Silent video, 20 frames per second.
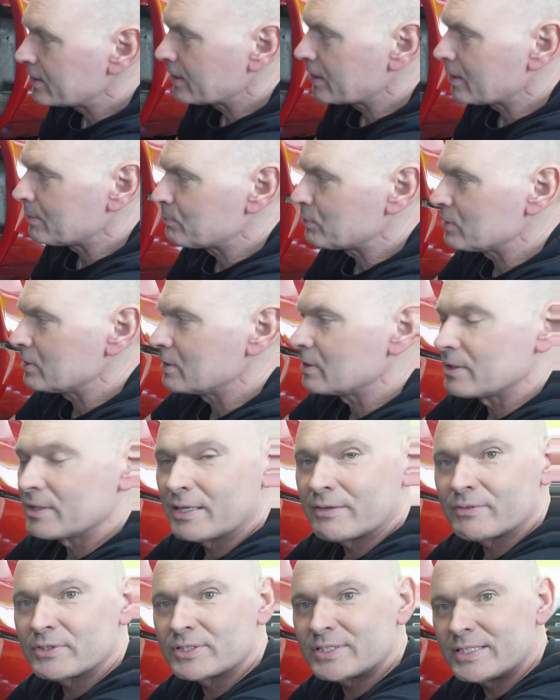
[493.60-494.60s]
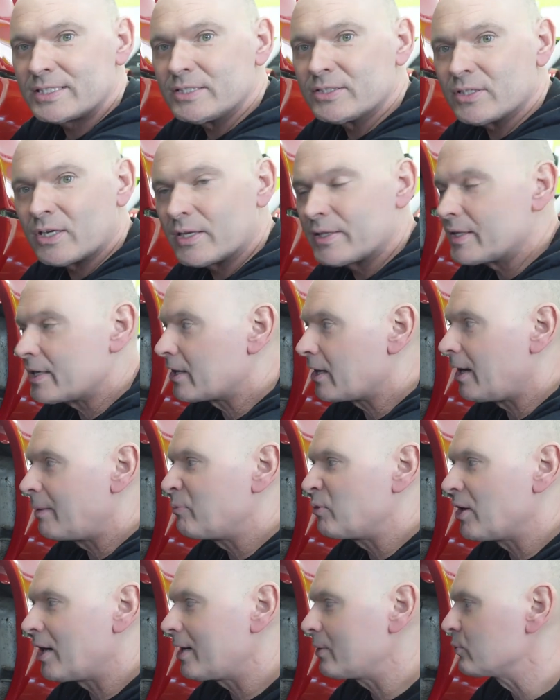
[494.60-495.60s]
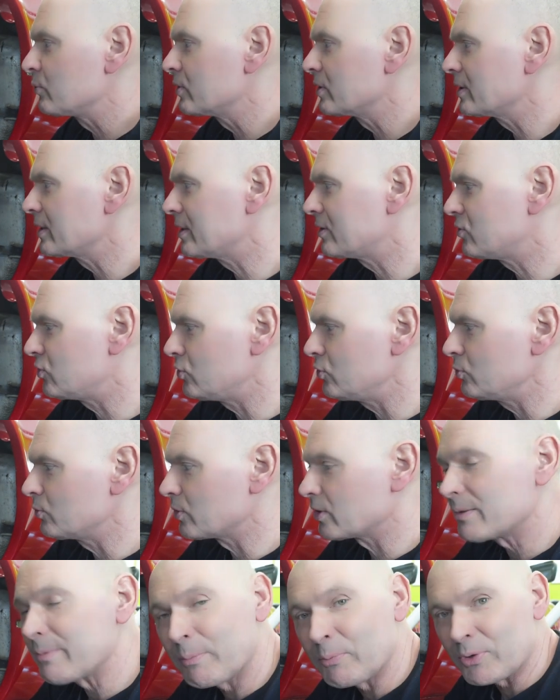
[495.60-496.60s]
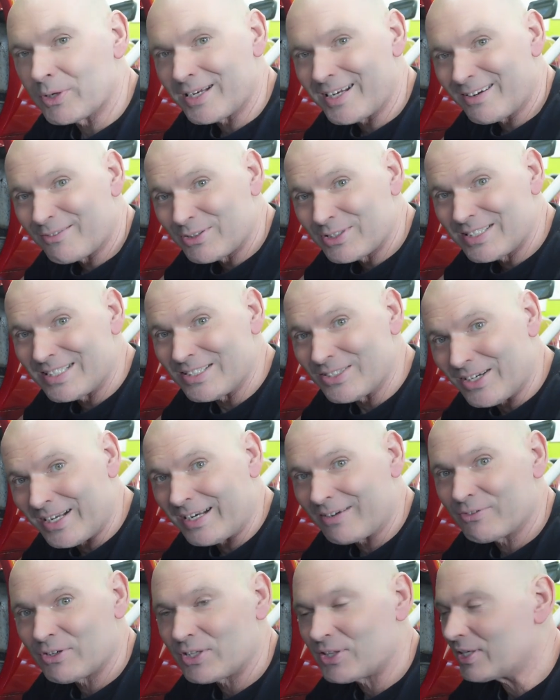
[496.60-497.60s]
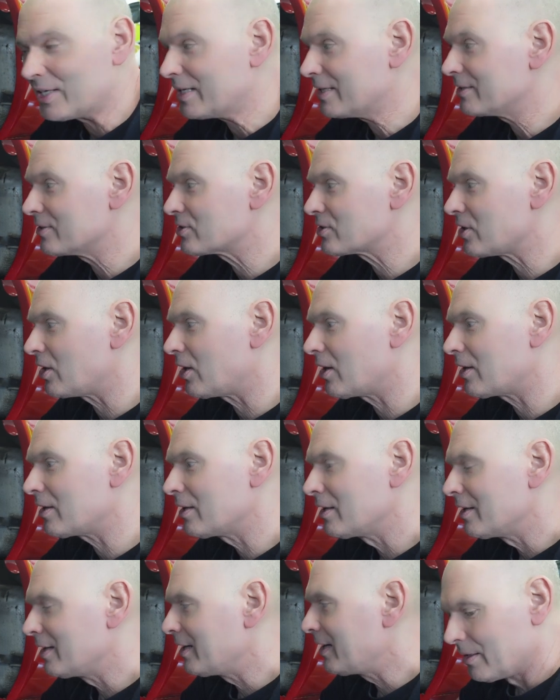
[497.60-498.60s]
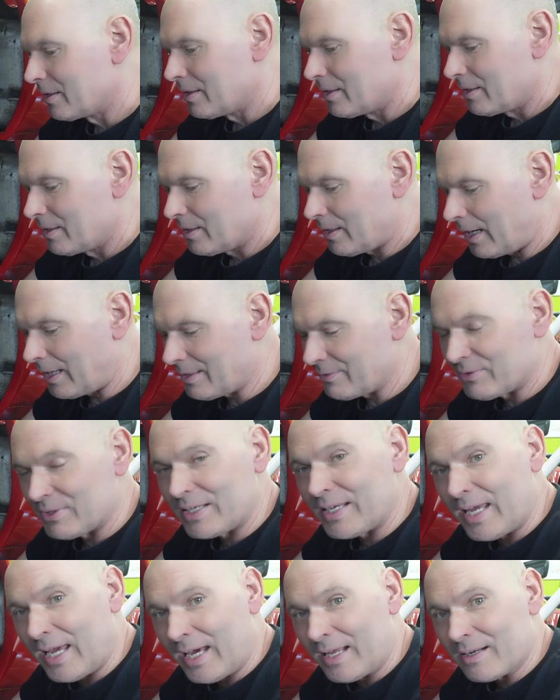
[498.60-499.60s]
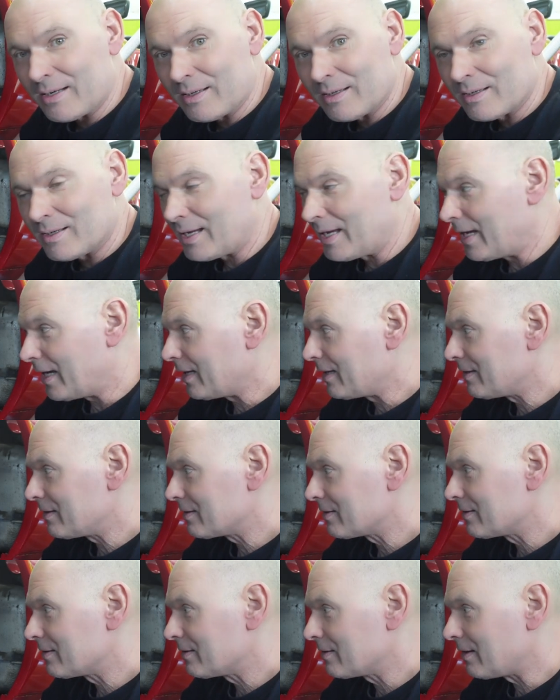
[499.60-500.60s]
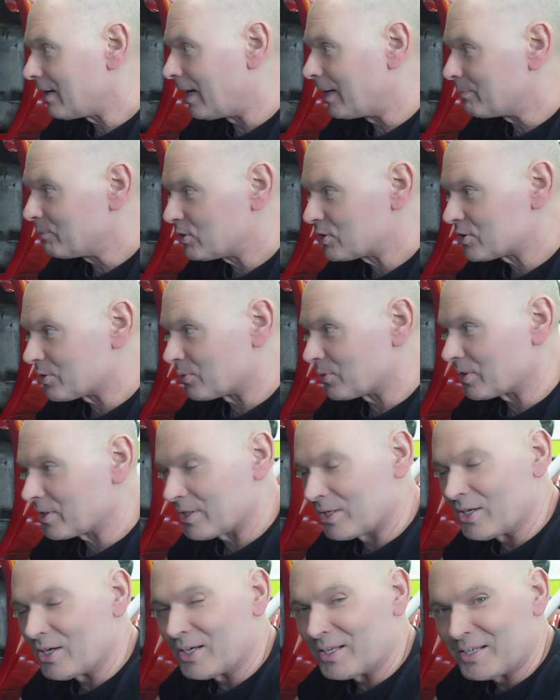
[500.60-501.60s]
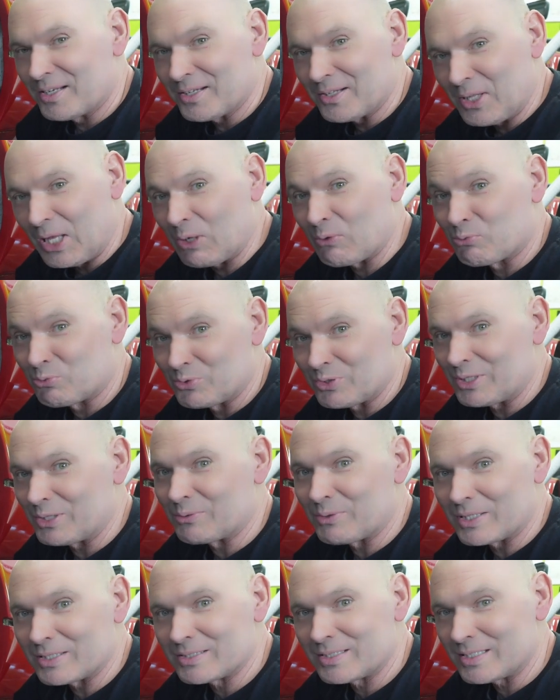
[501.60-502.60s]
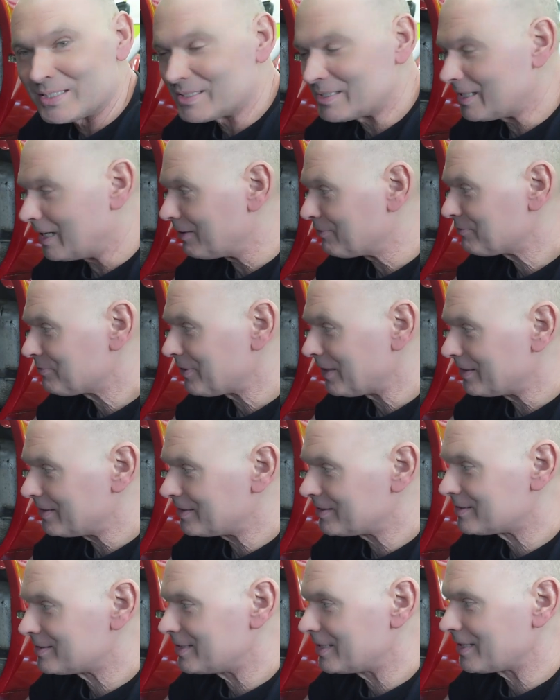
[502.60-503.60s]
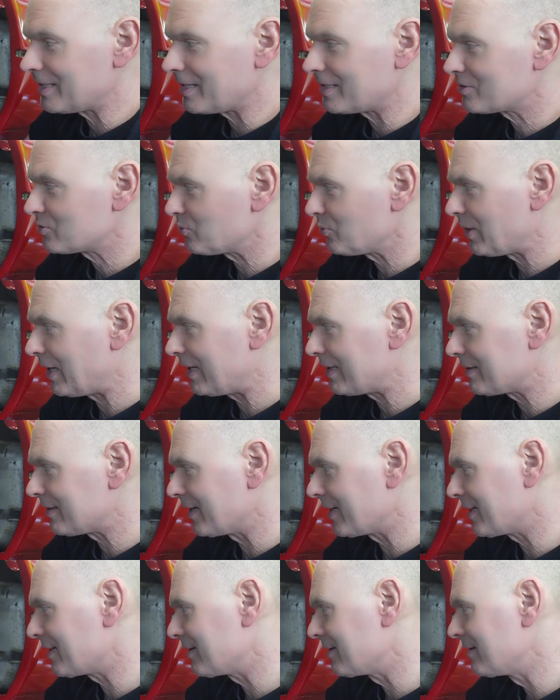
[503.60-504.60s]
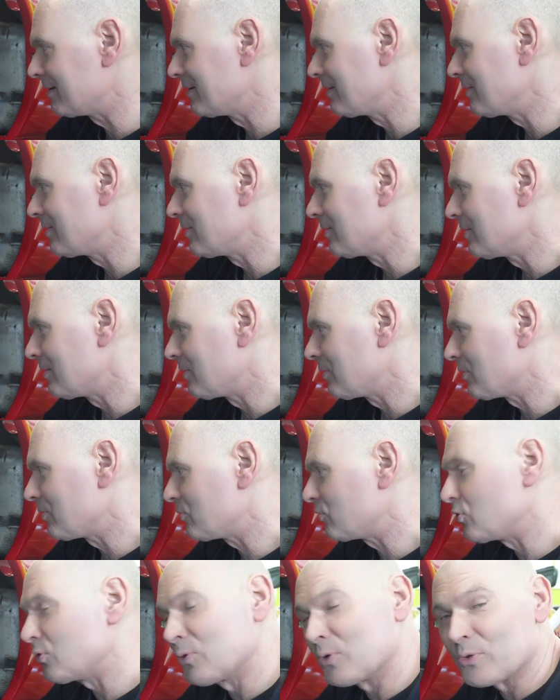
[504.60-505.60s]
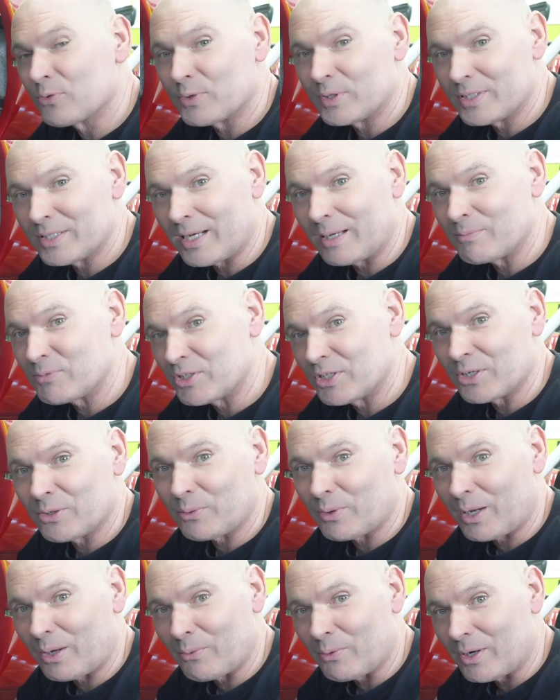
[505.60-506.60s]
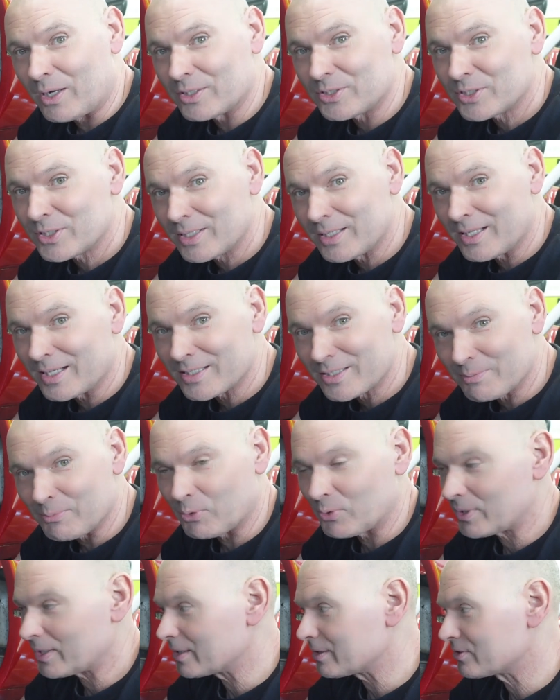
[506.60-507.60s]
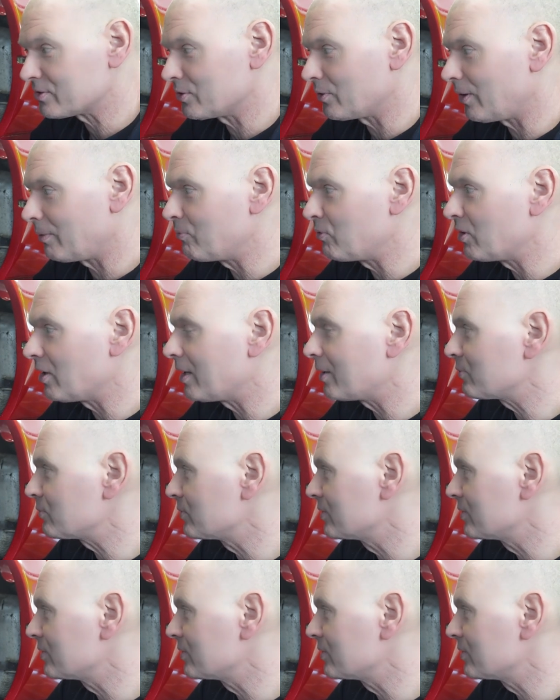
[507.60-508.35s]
I'm gonna put little never sees on there. I'm not really too worried about putting never sees on everything in this car. I live in Canada, and I'm used to working on like really rusty stuff, and this thing gets wet like 2 or 3 times a year when I wash it, and that's about it. So I'm not